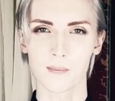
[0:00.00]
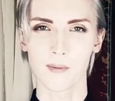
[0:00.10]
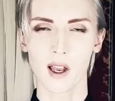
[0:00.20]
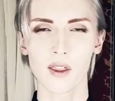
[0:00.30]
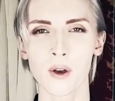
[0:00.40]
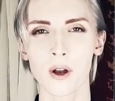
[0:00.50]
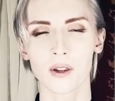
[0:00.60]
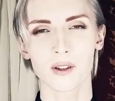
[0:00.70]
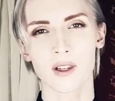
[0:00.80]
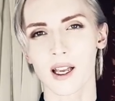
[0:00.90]
I
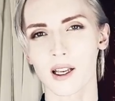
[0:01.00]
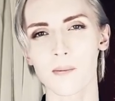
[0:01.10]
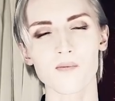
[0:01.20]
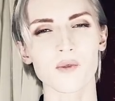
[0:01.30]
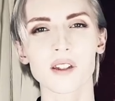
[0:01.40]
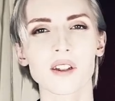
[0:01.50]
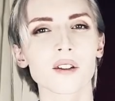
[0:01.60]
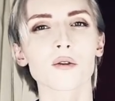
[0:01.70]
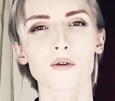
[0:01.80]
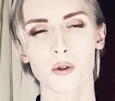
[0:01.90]
thought, like, this
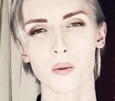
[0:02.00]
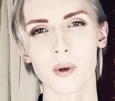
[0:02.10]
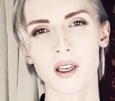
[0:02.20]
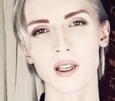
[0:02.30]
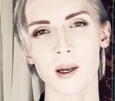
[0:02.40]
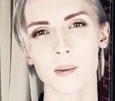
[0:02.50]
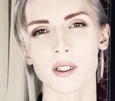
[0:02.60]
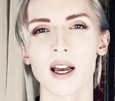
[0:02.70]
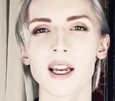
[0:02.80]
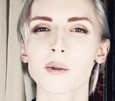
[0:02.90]
isn't for me. I'm a
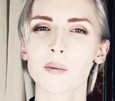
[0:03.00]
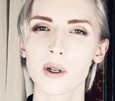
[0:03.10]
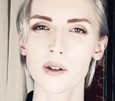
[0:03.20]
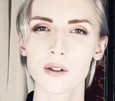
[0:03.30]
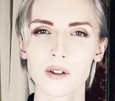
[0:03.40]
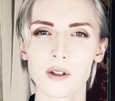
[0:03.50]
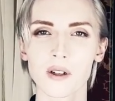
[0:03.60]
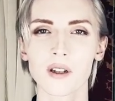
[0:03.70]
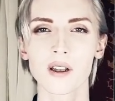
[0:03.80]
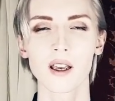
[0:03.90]
night
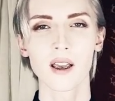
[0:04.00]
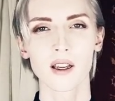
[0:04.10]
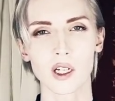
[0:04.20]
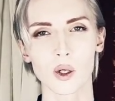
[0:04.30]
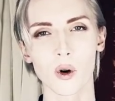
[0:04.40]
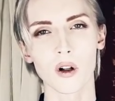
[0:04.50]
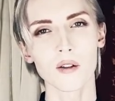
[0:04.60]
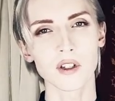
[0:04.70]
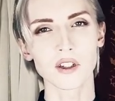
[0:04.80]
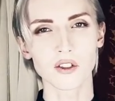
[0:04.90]
person. You know, all
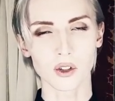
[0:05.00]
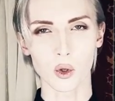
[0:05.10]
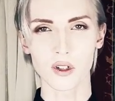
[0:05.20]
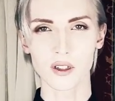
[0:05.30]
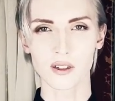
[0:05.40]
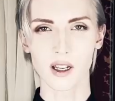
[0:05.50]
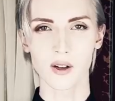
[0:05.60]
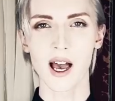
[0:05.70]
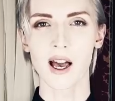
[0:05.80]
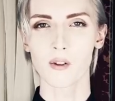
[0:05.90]
of these stories that you
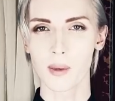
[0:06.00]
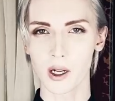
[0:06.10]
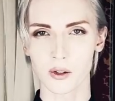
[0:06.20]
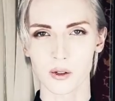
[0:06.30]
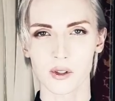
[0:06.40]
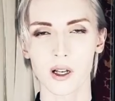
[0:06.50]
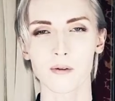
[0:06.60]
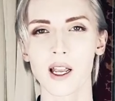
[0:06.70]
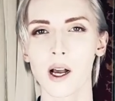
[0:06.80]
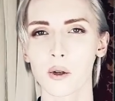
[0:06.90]
have about yourself
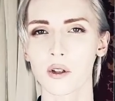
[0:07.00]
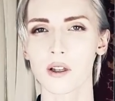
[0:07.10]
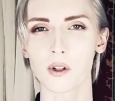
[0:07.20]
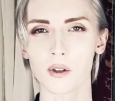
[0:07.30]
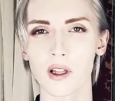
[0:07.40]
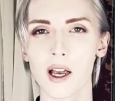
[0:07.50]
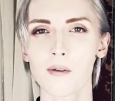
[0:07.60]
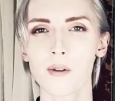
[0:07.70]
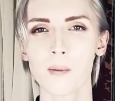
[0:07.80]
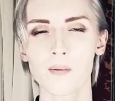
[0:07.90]
and how you live your
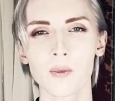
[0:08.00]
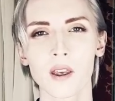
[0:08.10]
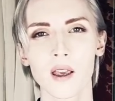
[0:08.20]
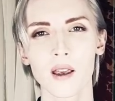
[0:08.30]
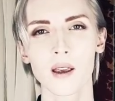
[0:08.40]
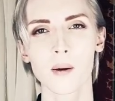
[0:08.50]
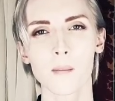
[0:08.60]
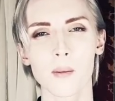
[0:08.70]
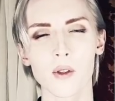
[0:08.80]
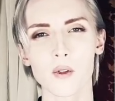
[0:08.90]
life,
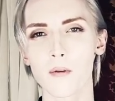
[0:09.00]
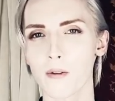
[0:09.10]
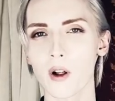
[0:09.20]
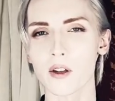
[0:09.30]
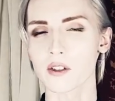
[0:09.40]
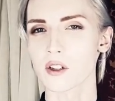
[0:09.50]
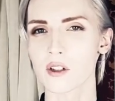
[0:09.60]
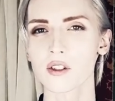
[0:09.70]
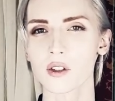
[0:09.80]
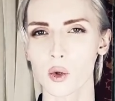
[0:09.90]
but they're false. They're
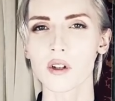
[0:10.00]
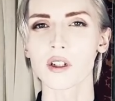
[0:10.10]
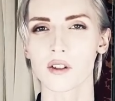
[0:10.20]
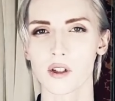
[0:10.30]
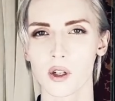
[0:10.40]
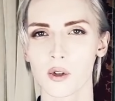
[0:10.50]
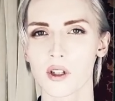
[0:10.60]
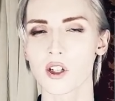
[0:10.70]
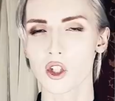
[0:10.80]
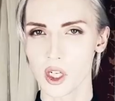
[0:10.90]
just stories, you know. You
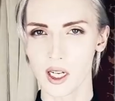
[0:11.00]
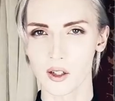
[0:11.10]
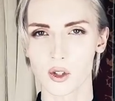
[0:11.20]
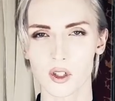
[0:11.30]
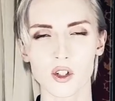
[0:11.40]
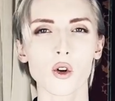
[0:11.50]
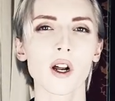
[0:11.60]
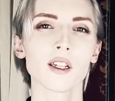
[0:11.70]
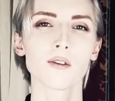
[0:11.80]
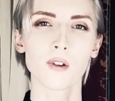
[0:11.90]
can change. You can try
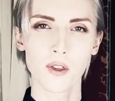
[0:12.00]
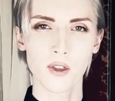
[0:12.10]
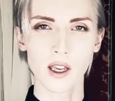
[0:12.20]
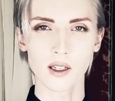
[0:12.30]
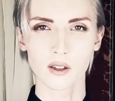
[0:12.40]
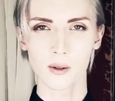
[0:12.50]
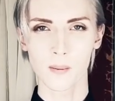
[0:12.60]
different things.